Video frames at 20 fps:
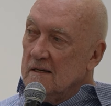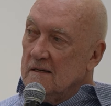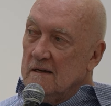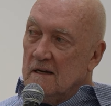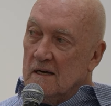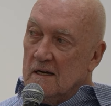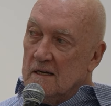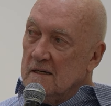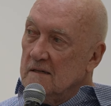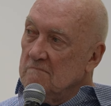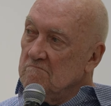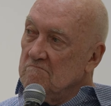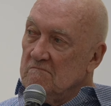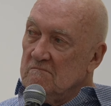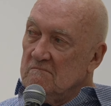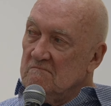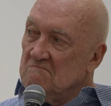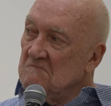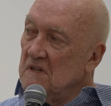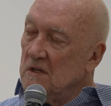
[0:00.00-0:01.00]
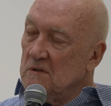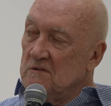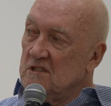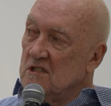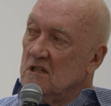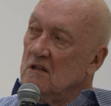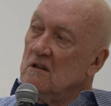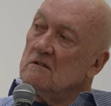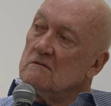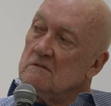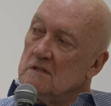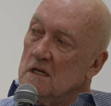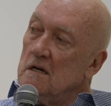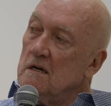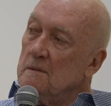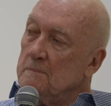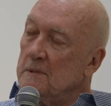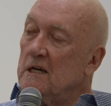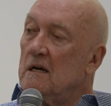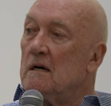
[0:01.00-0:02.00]
It was a long
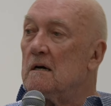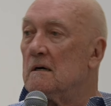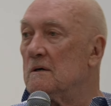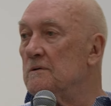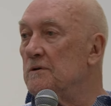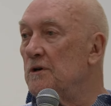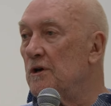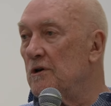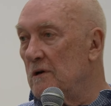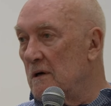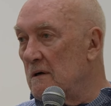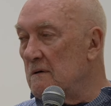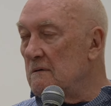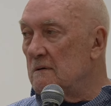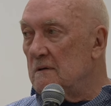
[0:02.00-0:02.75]
time ago, you know.